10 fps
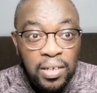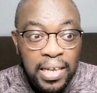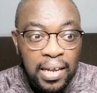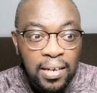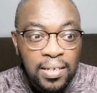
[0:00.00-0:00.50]

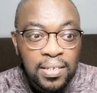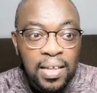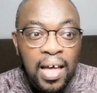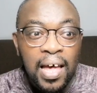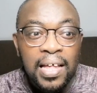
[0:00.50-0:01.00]
serial
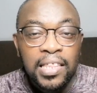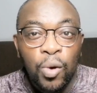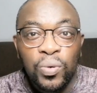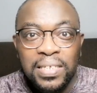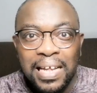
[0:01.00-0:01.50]
killers,
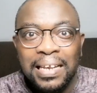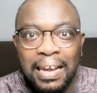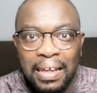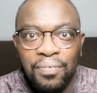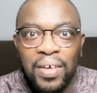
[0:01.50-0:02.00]
they will
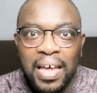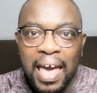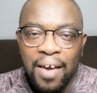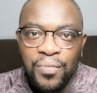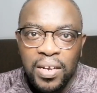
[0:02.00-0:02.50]
start
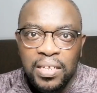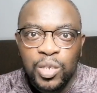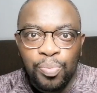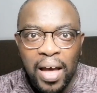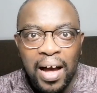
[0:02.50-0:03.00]
leaving
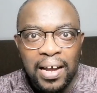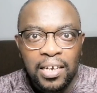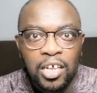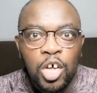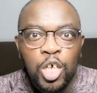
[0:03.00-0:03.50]
evidence
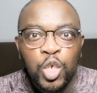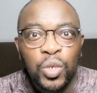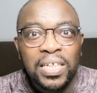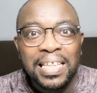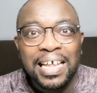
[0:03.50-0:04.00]
behind
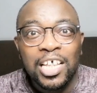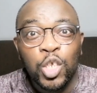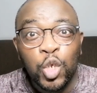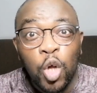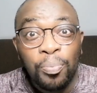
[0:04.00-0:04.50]
so that they
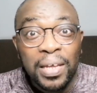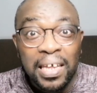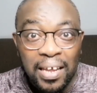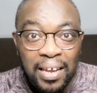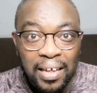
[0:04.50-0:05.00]
can
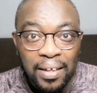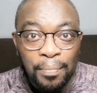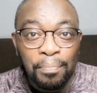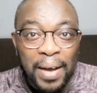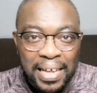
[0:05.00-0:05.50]
stop
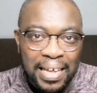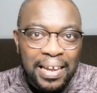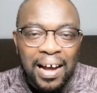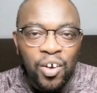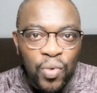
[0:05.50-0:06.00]
killing by
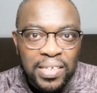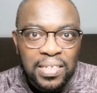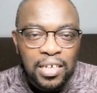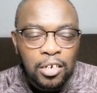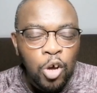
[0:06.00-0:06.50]
getting
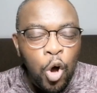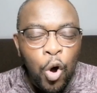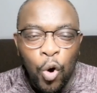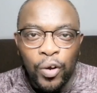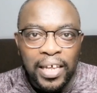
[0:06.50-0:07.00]
arrested
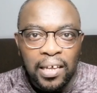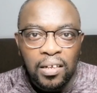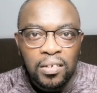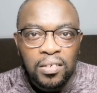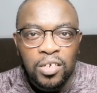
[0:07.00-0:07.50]
or
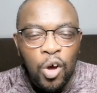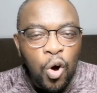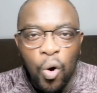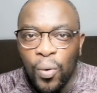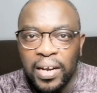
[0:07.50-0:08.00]
killed
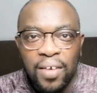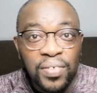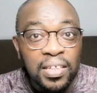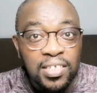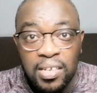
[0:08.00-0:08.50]
or
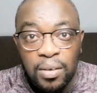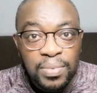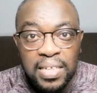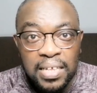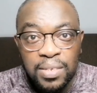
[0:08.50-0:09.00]
whatever the
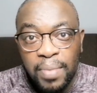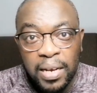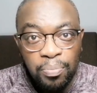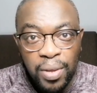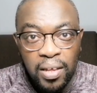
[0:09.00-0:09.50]
circumstance
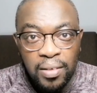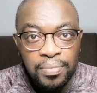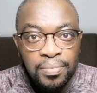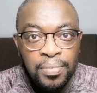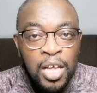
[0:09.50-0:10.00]
might
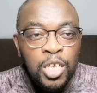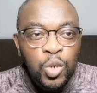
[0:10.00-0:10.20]
be.